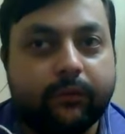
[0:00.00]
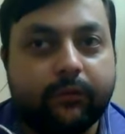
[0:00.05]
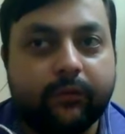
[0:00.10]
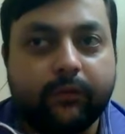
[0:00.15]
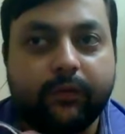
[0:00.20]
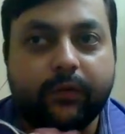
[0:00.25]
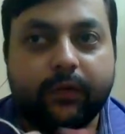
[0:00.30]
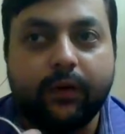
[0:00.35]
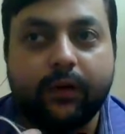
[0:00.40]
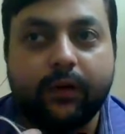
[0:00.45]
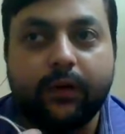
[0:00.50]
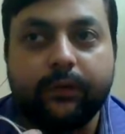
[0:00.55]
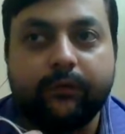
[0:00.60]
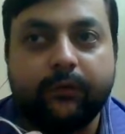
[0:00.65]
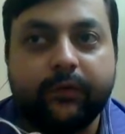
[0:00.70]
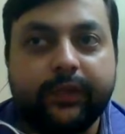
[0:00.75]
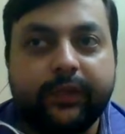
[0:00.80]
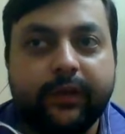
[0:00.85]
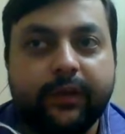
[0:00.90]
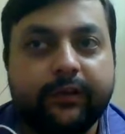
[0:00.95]

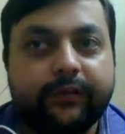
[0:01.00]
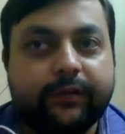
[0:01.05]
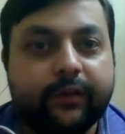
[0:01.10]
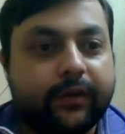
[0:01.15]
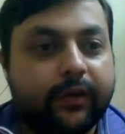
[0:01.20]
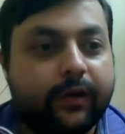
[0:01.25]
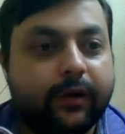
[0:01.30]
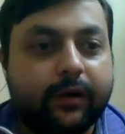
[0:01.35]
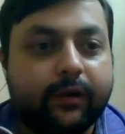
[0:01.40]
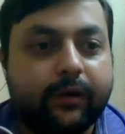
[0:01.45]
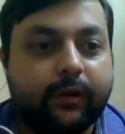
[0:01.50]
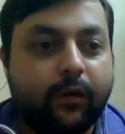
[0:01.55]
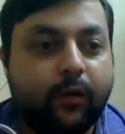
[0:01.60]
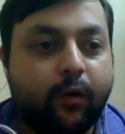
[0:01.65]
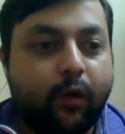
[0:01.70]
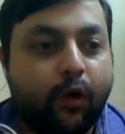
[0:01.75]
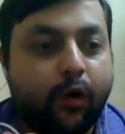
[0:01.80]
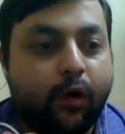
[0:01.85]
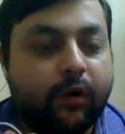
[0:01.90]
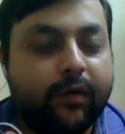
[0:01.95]
with each other.
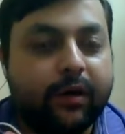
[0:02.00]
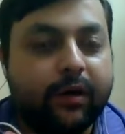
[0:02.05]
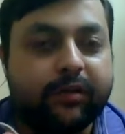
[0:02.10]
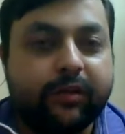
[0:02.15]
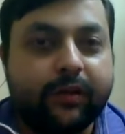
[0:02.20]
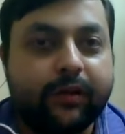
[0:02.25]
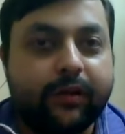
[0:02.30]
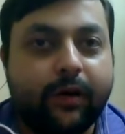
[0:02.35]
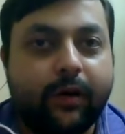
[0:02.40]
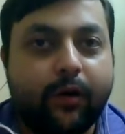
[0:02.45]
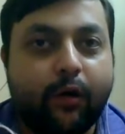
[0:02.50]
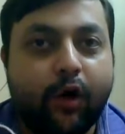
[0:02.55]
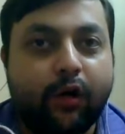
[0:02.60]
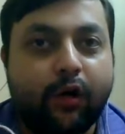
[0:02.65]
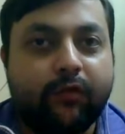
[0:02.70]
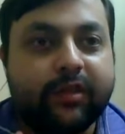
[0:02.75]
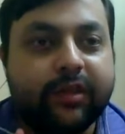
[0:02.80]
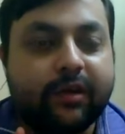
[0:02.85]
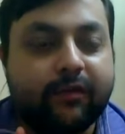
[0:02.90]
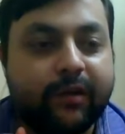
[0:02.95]
Always
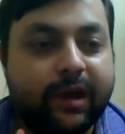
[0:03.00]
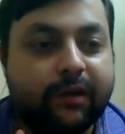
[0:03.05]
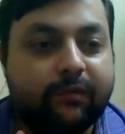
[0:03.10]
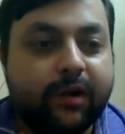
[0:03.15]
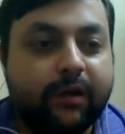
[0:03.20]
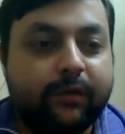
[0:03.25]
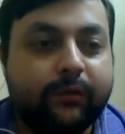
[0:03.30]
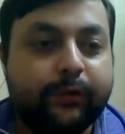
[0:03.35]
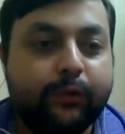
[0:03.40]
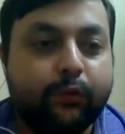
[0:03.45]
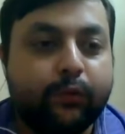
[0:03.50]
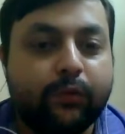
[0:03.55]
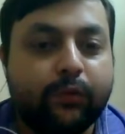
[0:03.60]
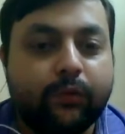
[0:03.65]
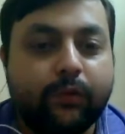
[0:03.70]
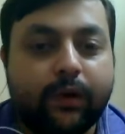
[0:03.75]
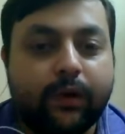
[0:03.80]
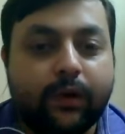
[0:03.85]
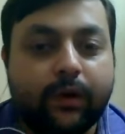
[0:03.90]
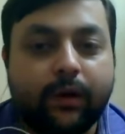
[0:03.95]
available
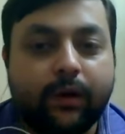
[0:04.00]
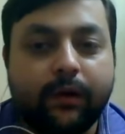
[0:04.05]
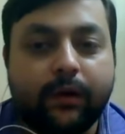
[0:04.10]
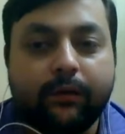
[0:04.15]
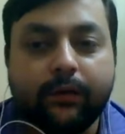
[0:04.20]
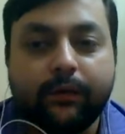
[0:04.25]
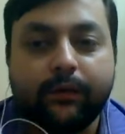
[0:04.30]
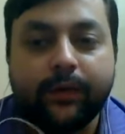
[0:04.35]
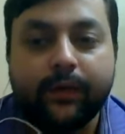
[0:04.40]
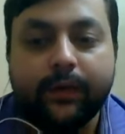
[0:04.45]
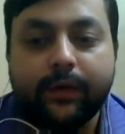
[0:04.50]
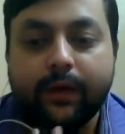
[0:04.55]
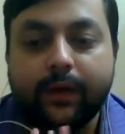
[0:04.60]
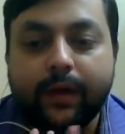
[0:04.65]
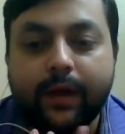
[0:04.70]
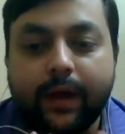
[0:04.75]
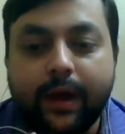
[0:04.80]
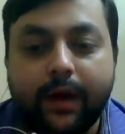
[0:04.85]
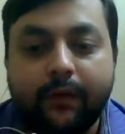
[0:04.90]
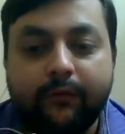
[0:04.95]
to
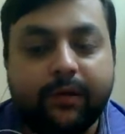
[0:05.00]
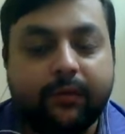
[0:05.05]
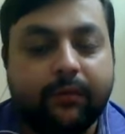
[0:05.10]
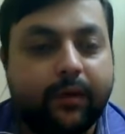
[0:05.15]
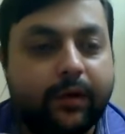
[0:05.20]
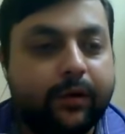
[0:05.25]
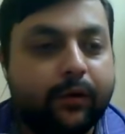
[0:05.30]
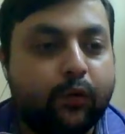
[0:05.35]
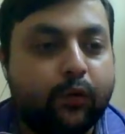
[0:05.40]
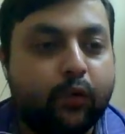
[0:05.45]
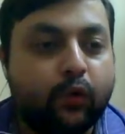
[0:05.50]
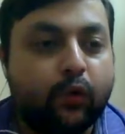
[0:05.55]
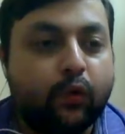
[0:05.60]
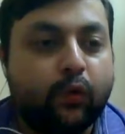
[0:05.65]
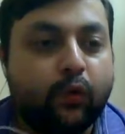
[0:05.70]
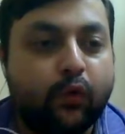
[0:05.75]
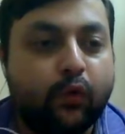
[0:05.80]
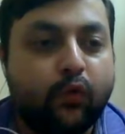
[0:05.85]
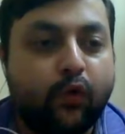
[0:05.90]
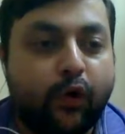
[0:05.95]
everyone
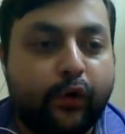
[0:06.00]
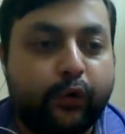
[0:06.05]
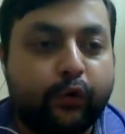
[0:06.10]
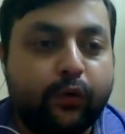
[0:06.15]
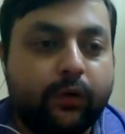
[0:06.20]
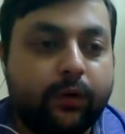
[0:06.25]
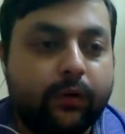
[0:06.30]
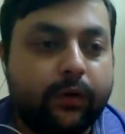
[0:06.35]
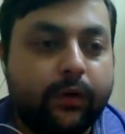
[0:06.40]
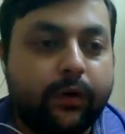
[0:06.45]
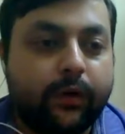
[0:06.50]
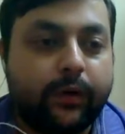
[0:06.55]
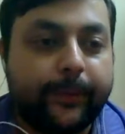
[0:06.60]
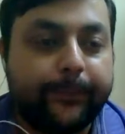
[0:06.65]
who want to